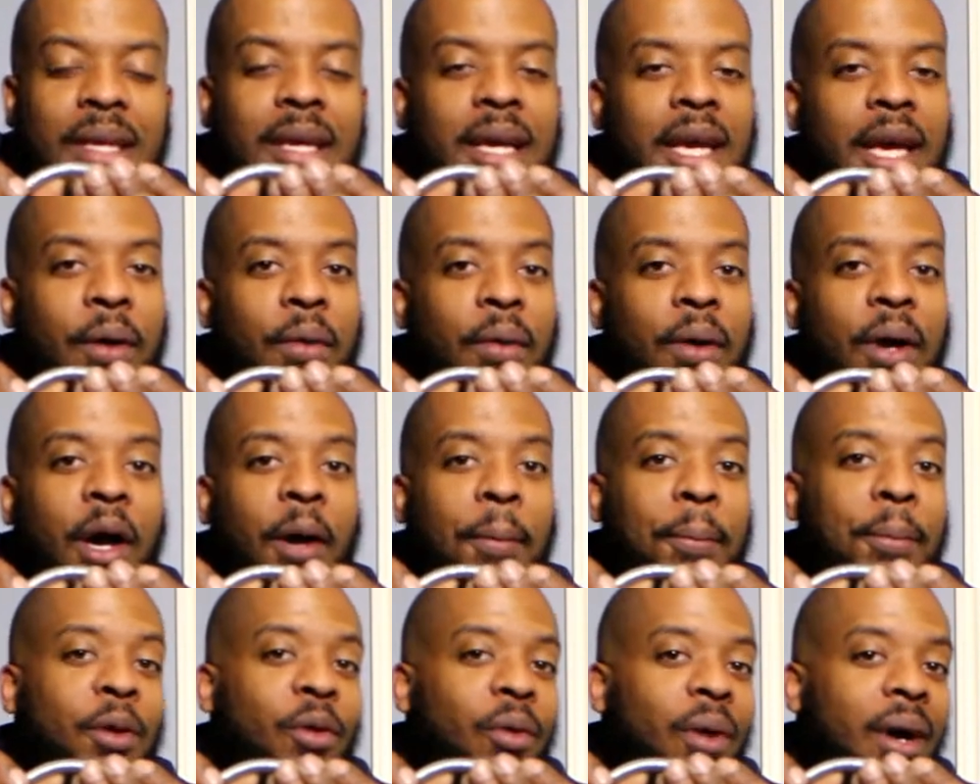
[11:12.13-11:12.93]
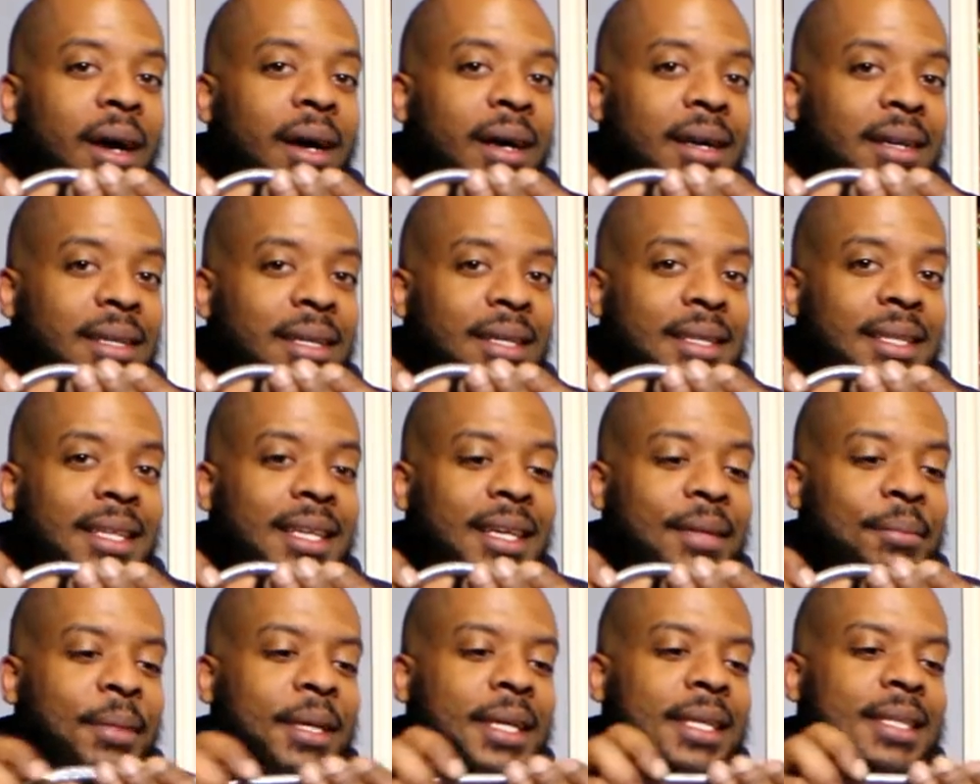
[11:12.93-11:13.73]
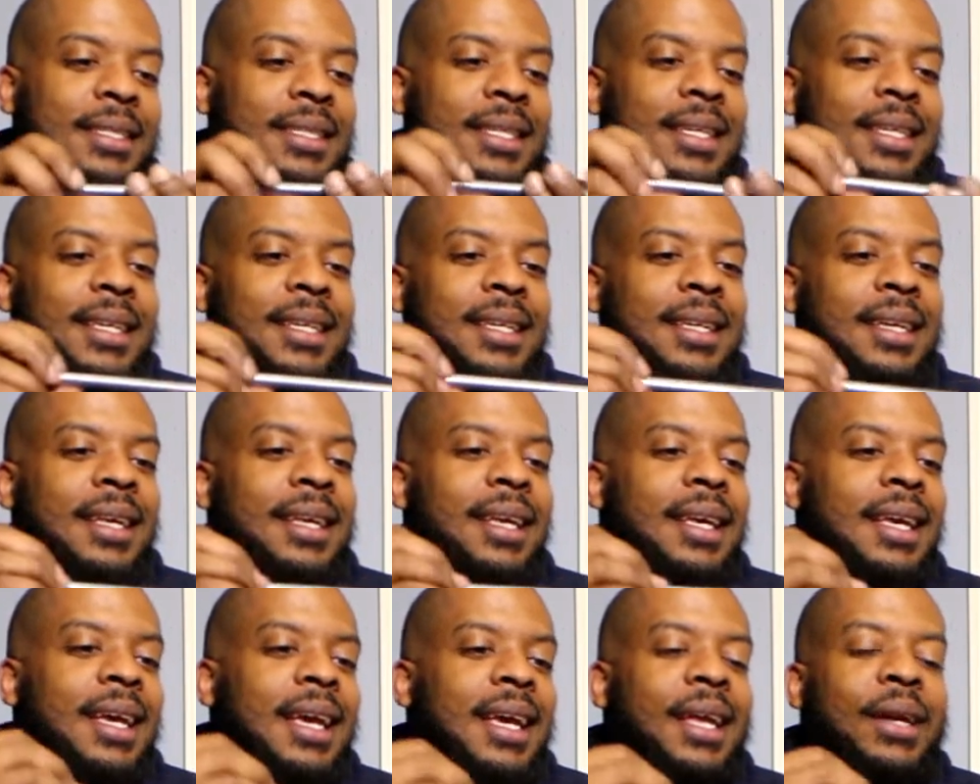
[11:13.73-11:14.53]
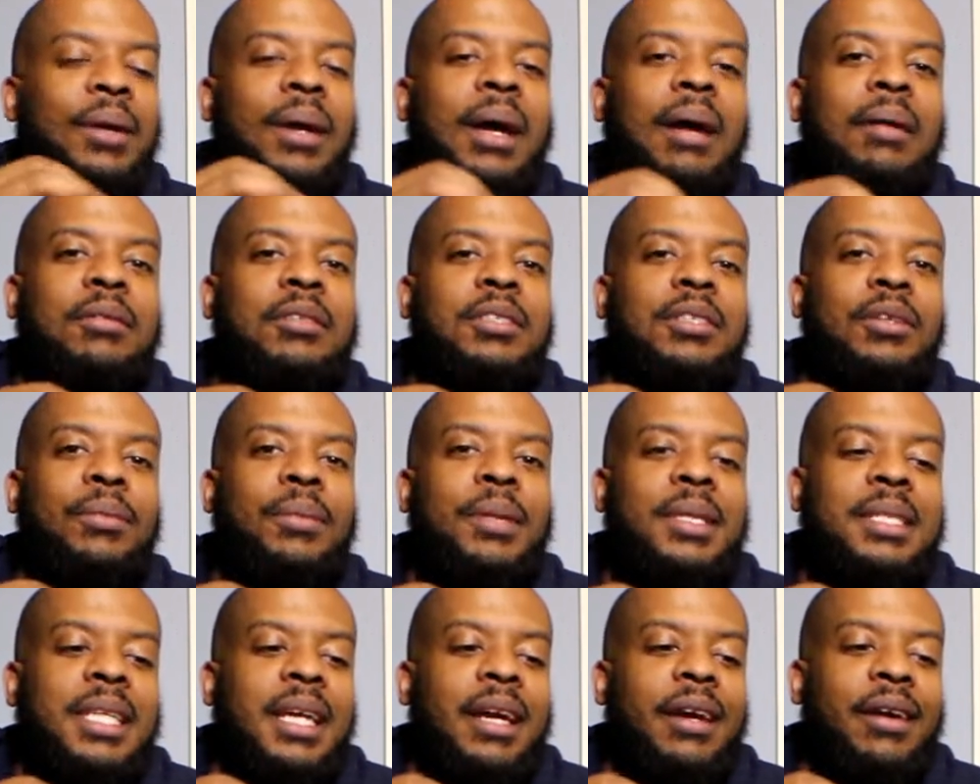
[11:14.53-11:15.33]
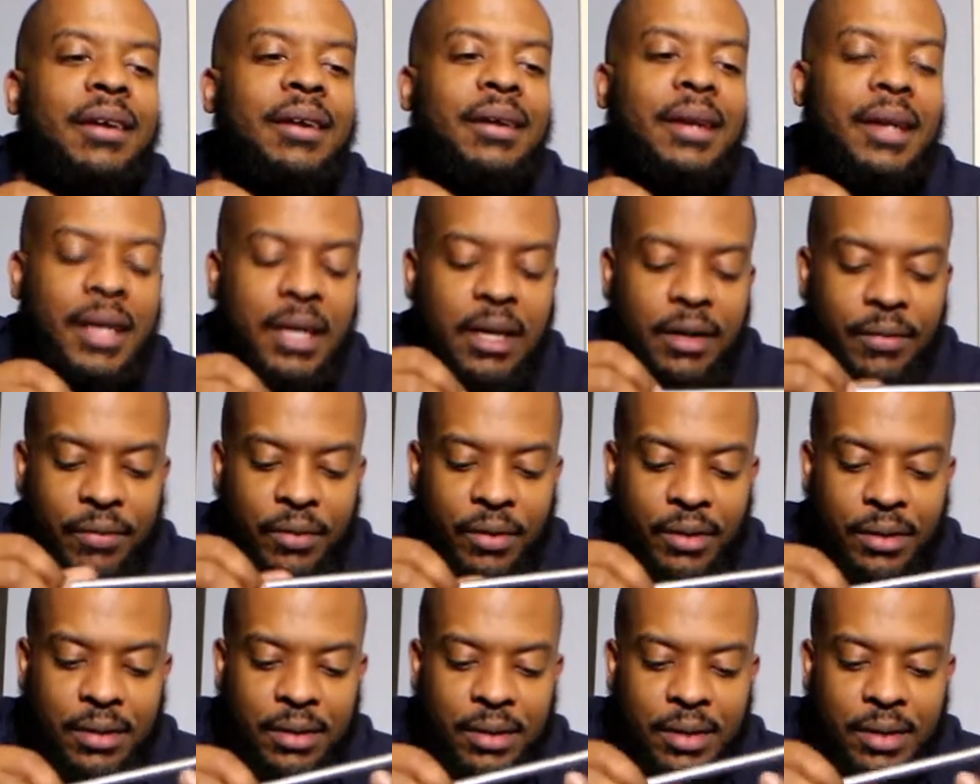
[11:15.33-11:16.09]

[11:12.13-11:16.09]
It will help you out good then because then they don't have so much area to cover.